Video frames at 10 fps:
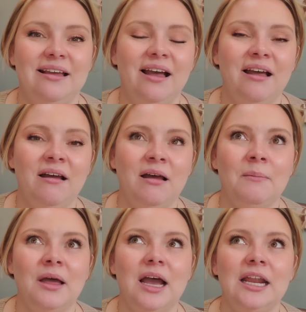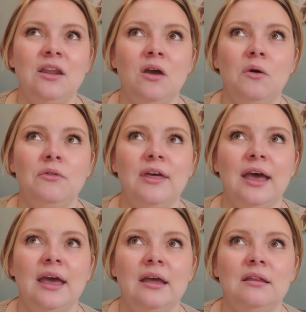I know
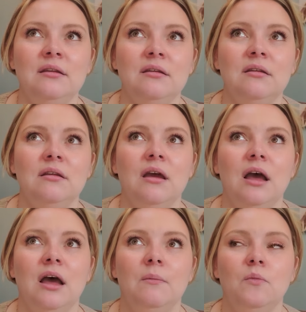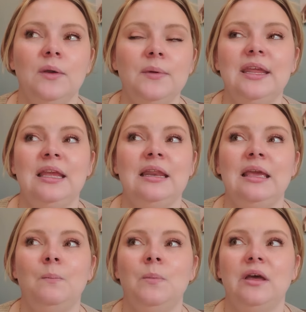that we would eat
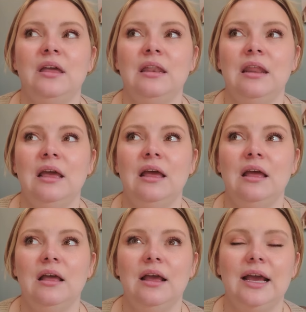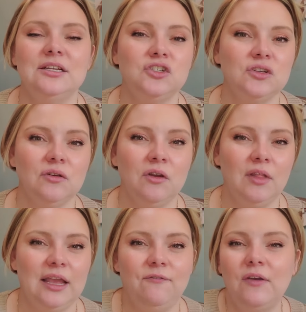it, but I just don't know.
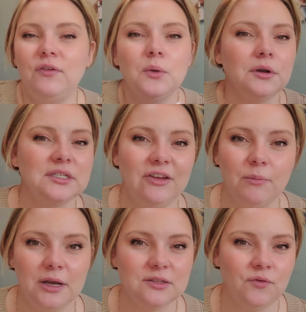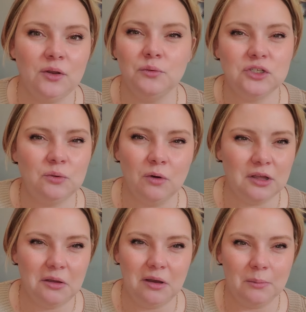Like if you were to receive a box of food, would you
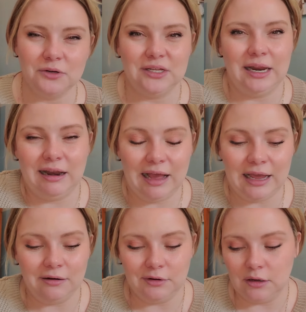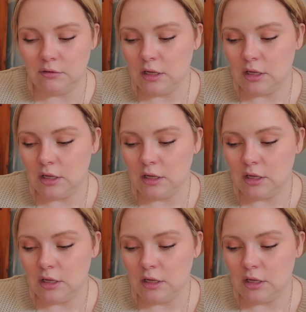want cucumbers in it? I don't know.